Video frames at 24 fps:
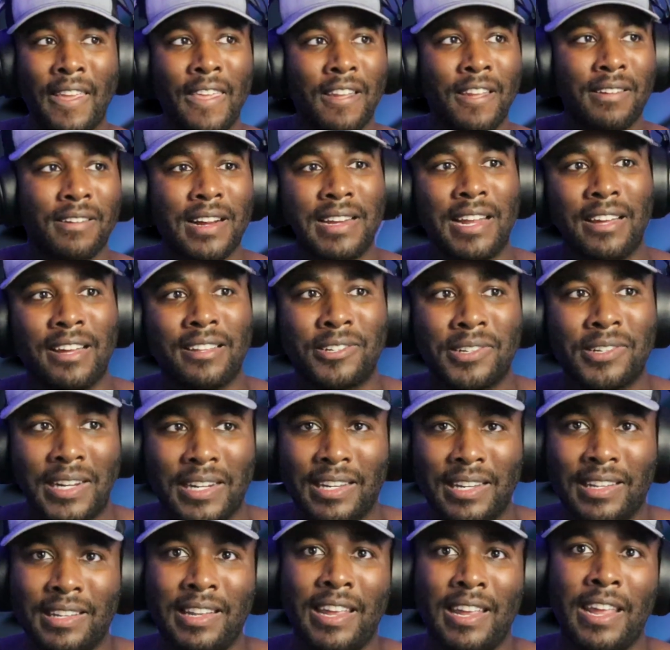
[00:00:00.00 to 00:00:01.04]
Right now, they're trying
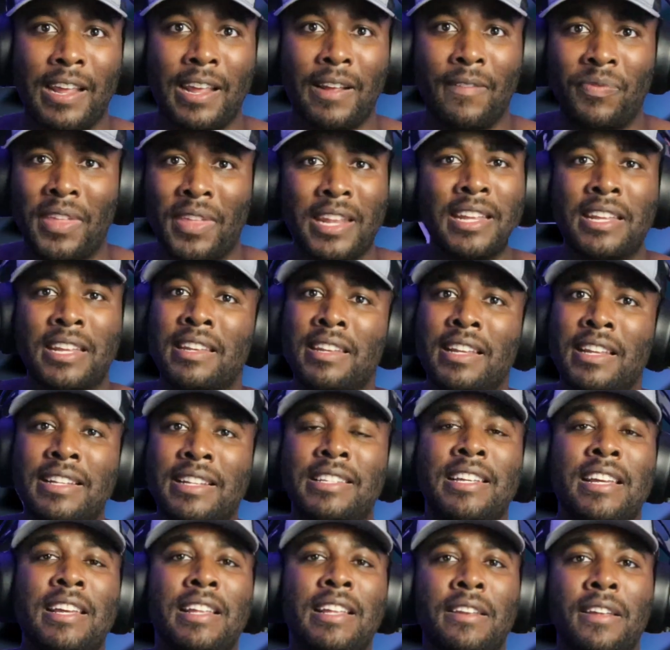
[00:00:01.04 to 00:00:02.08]
to lay, they didn't
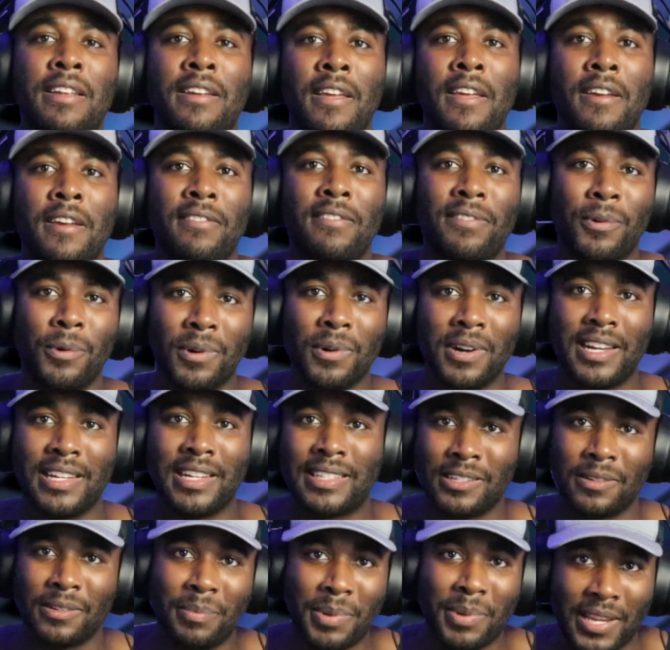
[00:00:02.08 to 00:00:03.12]
intend for S
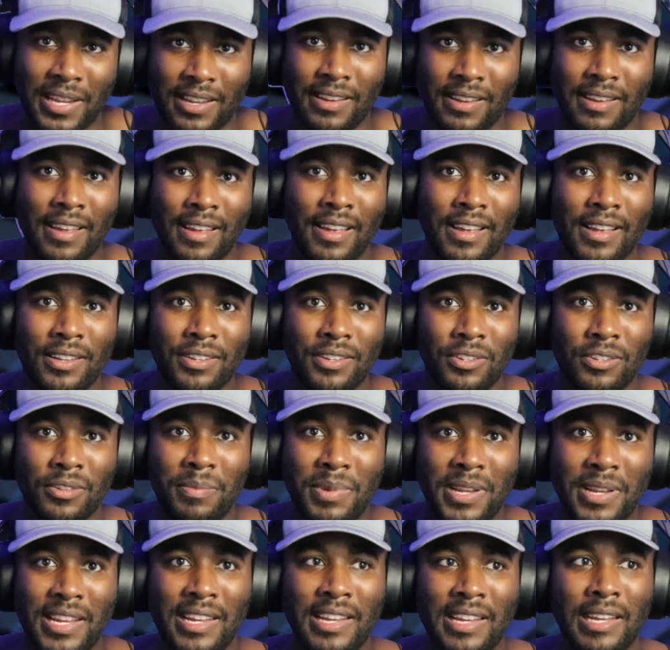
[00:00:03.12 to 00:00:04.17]
L P to
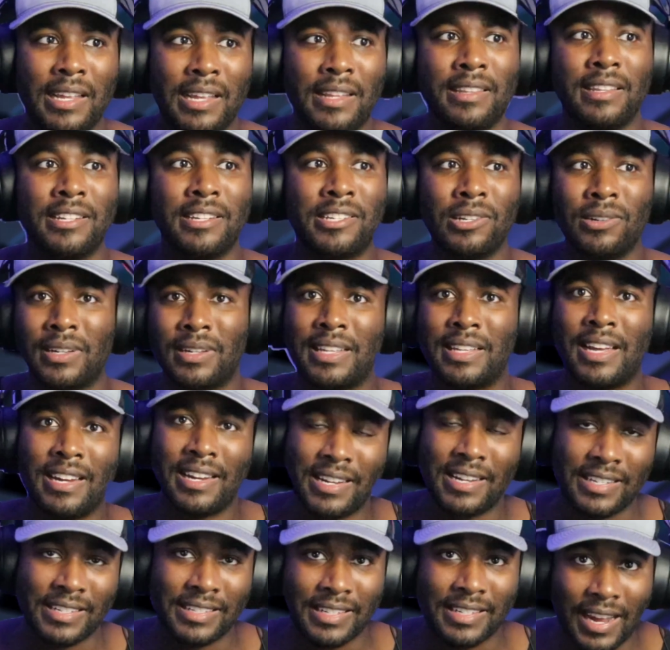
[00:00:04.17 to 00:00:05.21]
be the token that it
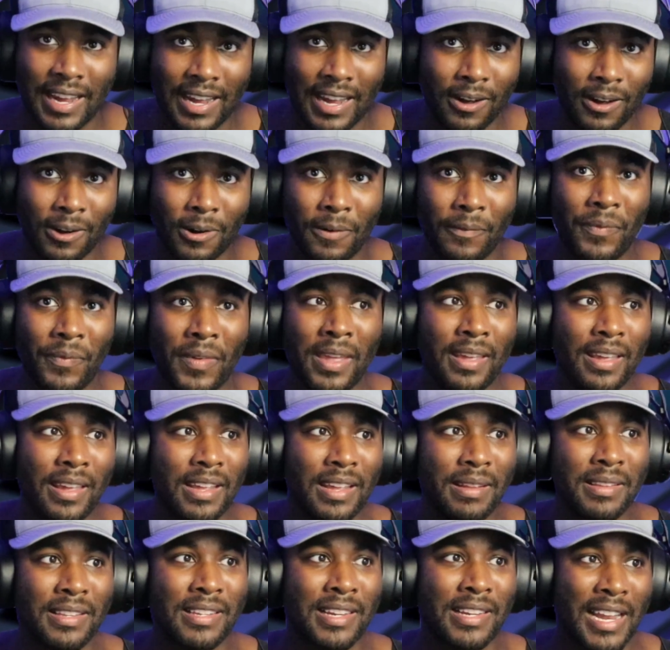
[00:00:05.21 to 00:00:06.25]
is now
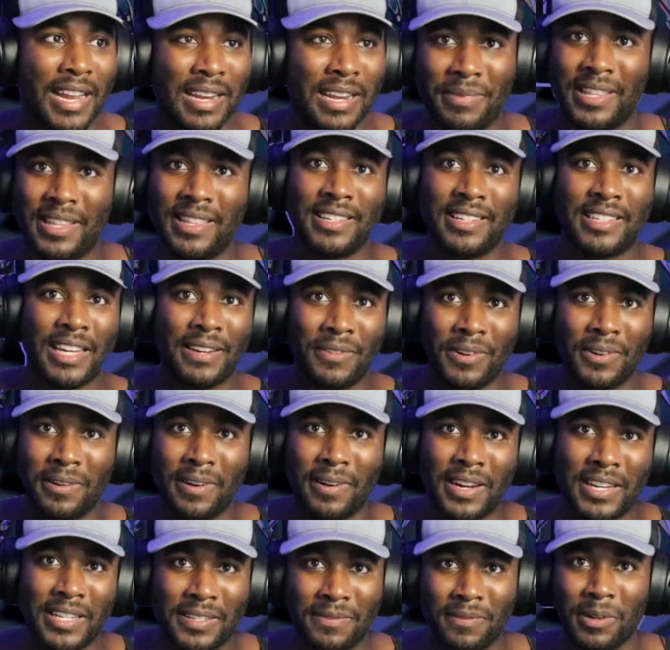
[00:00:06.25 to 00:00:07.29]
and kind of be the saving
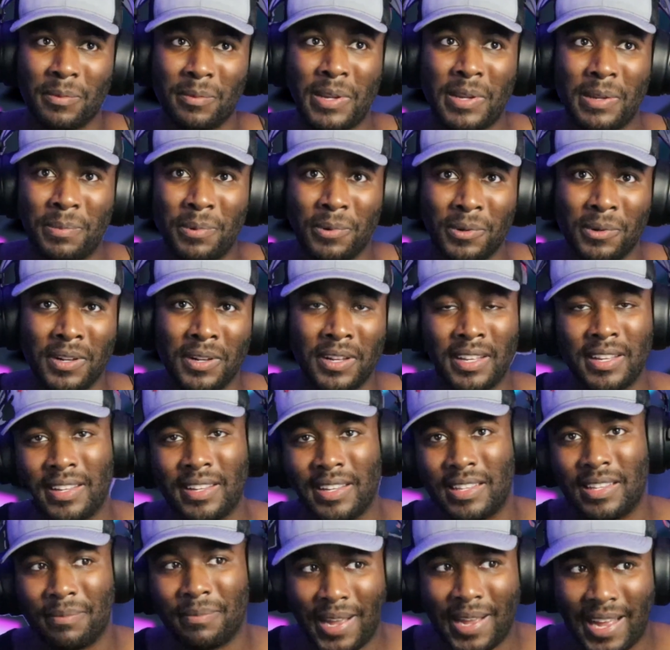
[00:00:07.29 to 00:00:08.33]
grace for people in
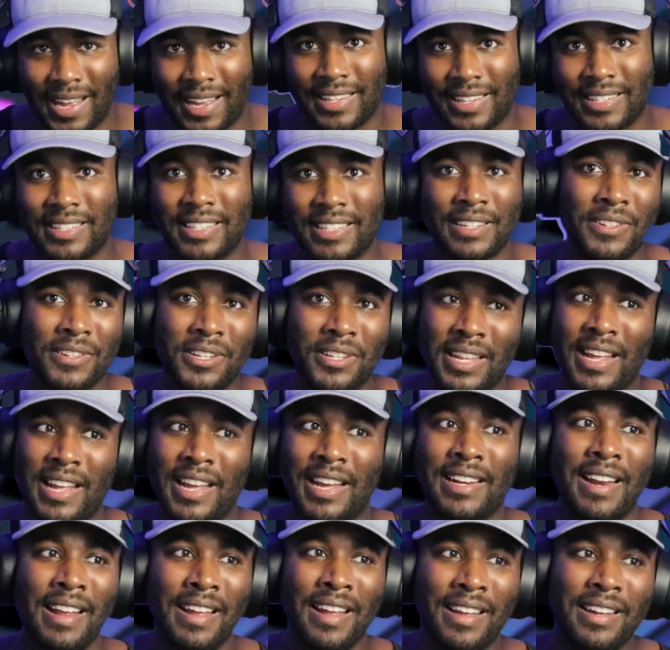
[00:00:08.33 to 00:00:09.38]
the past, even though they had
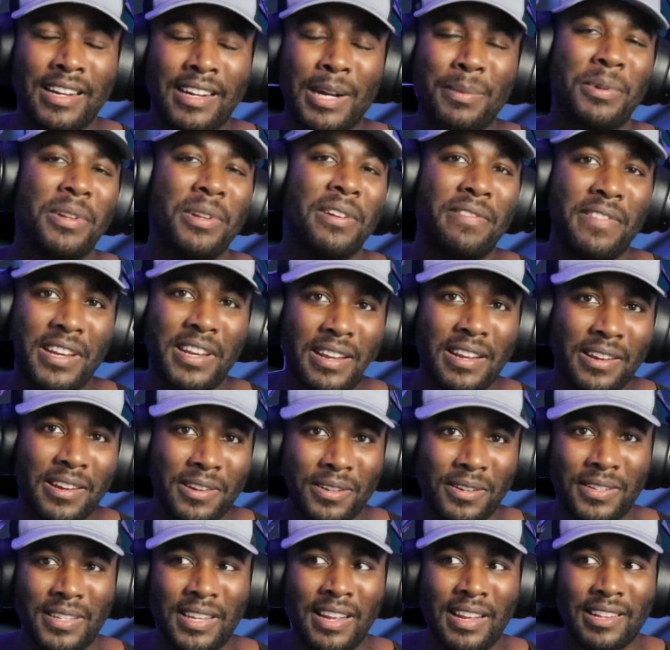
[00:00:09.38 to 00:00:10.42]
a couple of
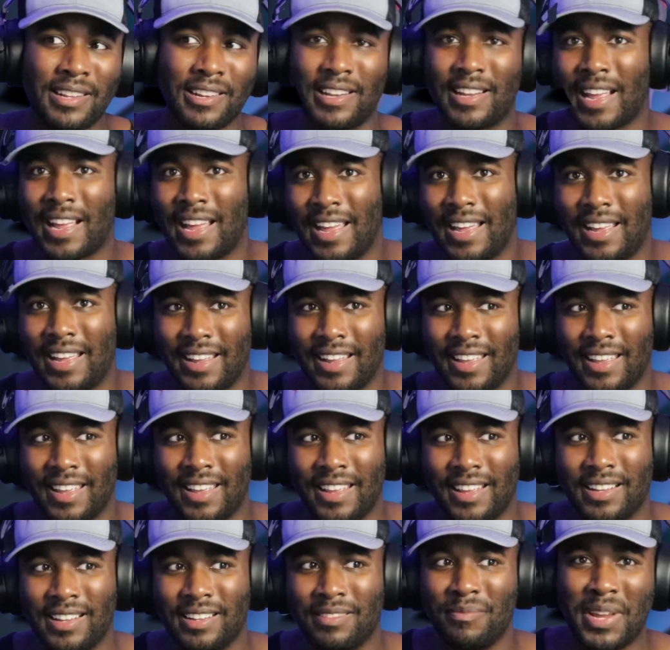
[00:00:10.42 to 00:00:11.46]
videos like, hey,
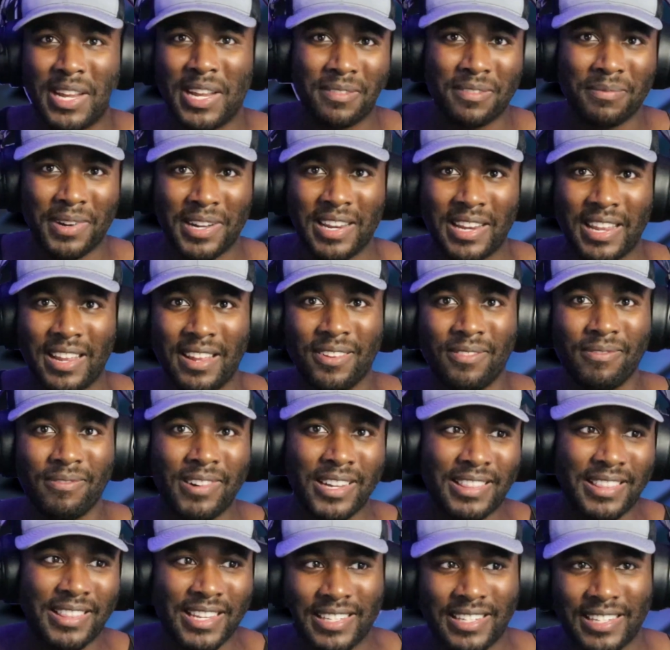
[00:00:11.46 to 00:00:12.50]
make money
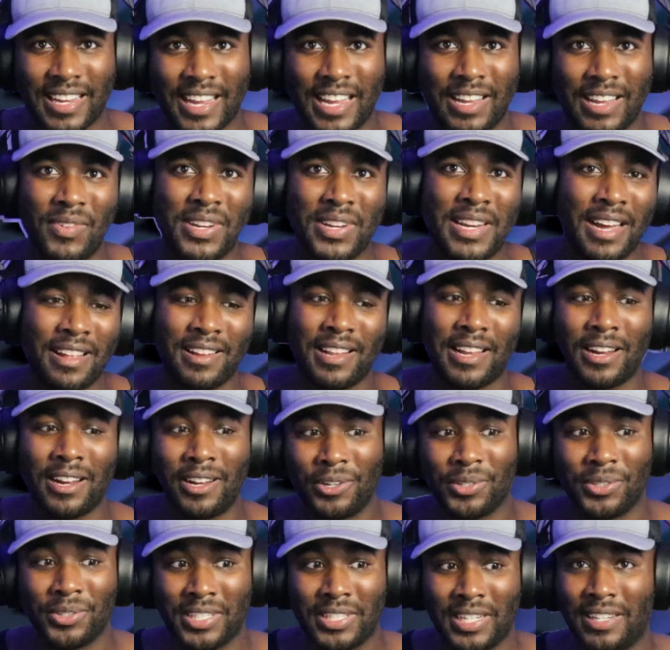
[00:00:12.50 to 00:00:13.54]
with this game. But now they're like,
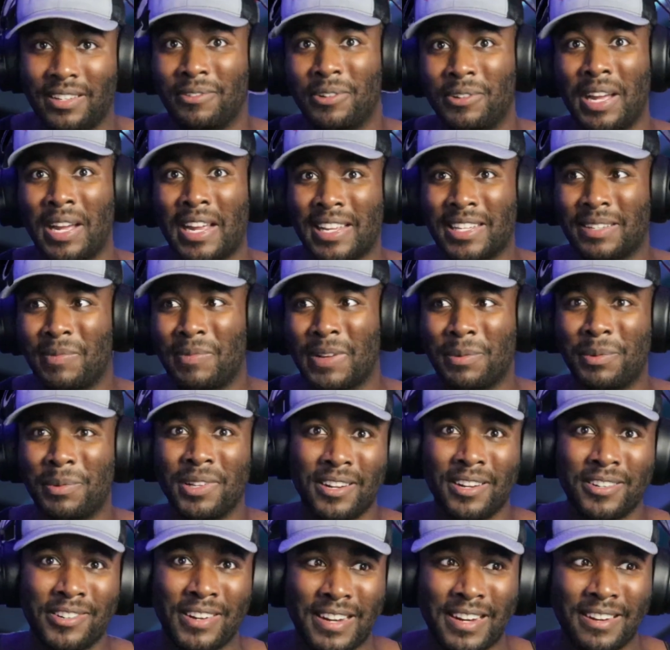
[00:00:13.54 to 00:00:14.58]
oh shit, well, I guess people are
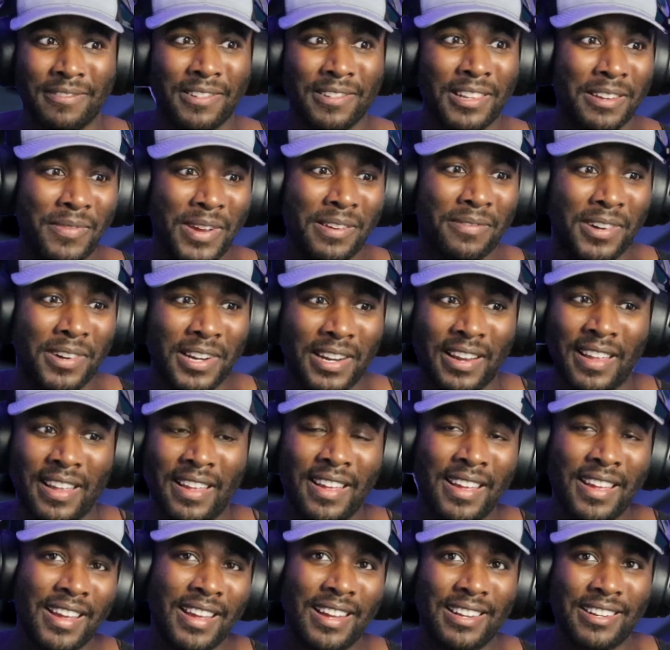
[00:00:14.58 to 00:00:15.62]
trying to really make money
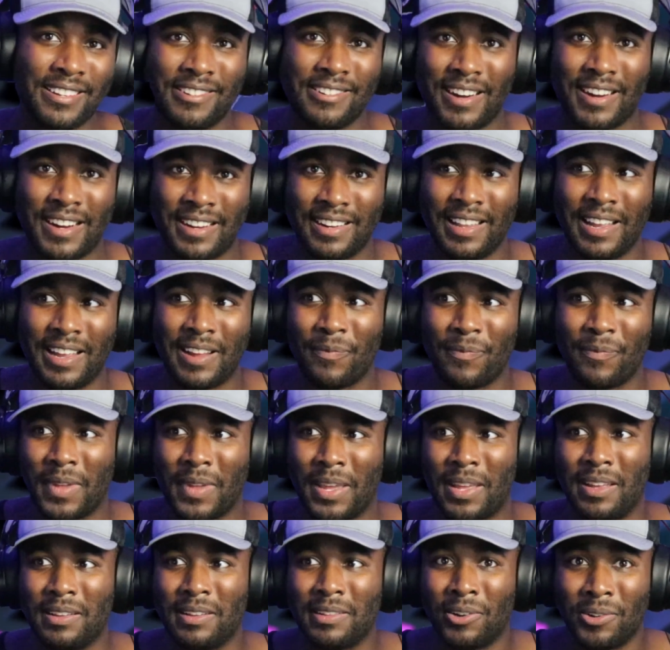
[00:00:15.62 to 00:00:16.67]
and trying to like
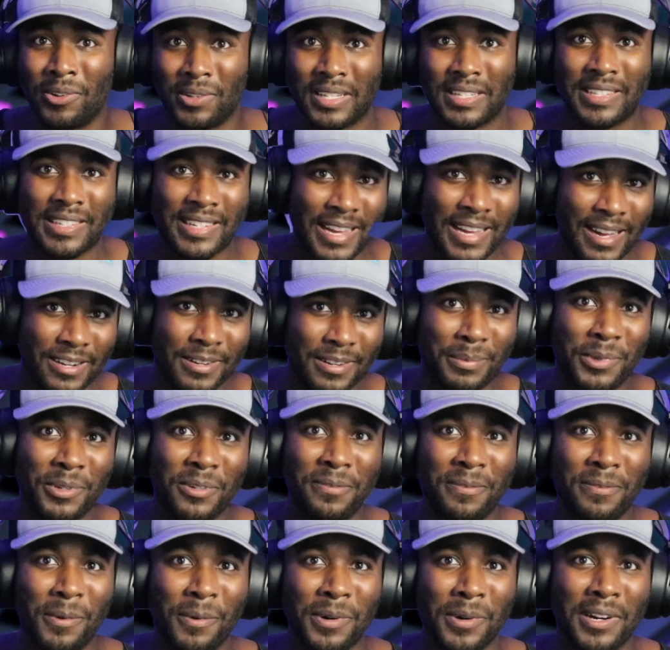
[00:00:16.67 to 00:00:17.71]
hold us accountable
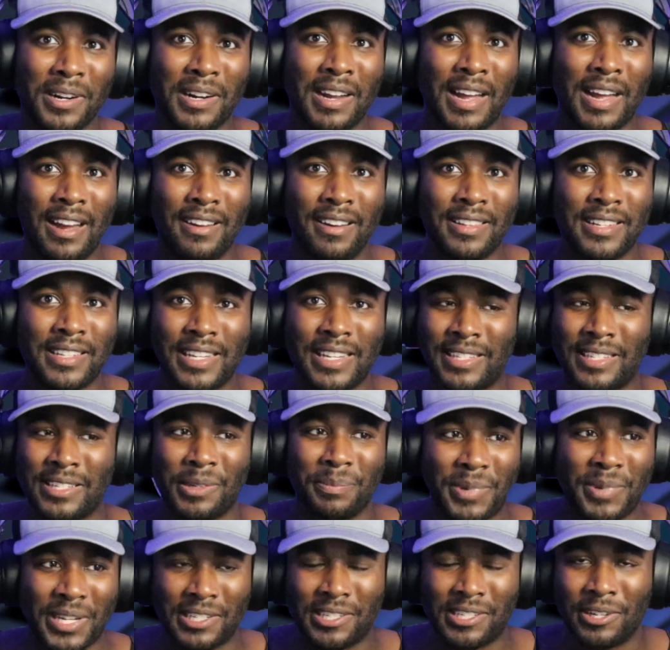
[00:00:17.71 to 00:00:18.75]
for how this S L
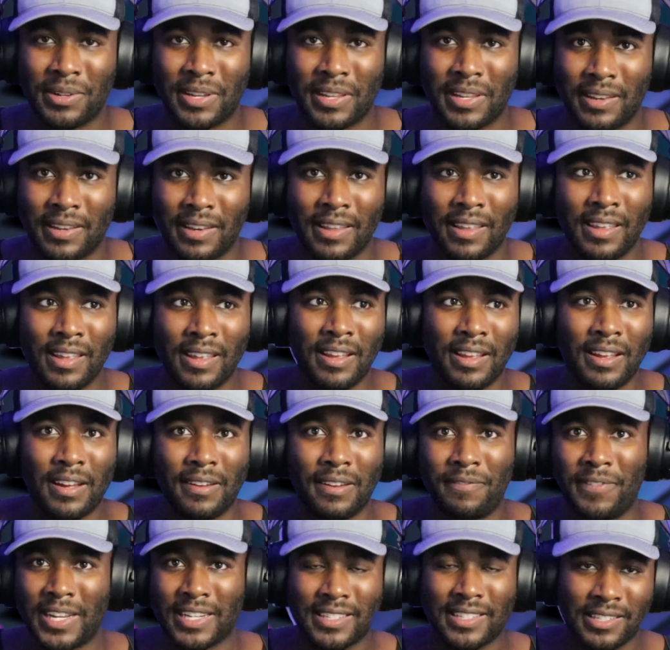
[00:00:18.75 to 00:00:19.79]
P token
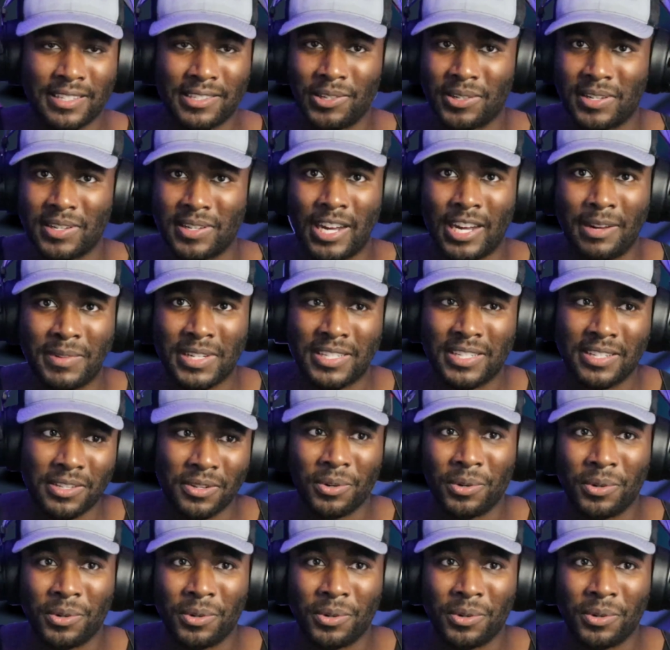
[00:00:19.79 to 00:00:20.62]
affects the tokenomics of the whole